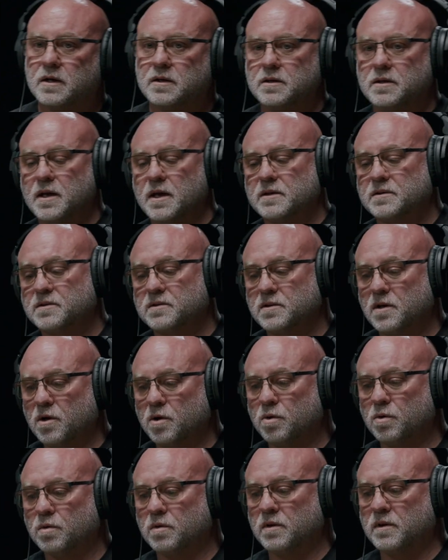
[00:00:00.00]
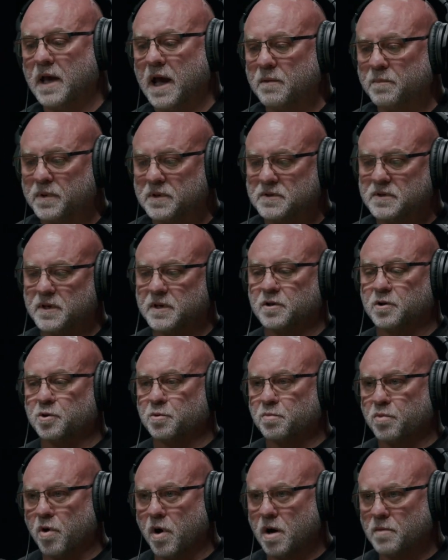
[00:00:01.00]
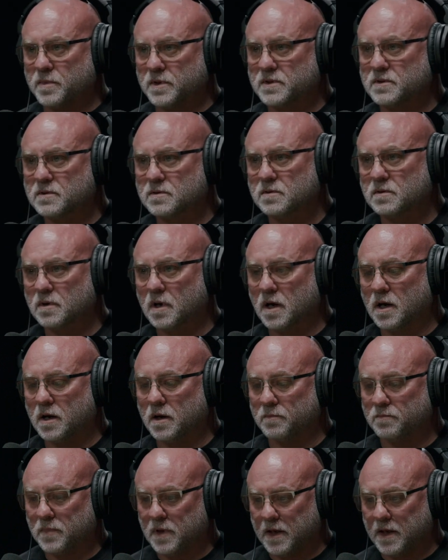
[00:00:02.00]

Yes, so that particular promise um,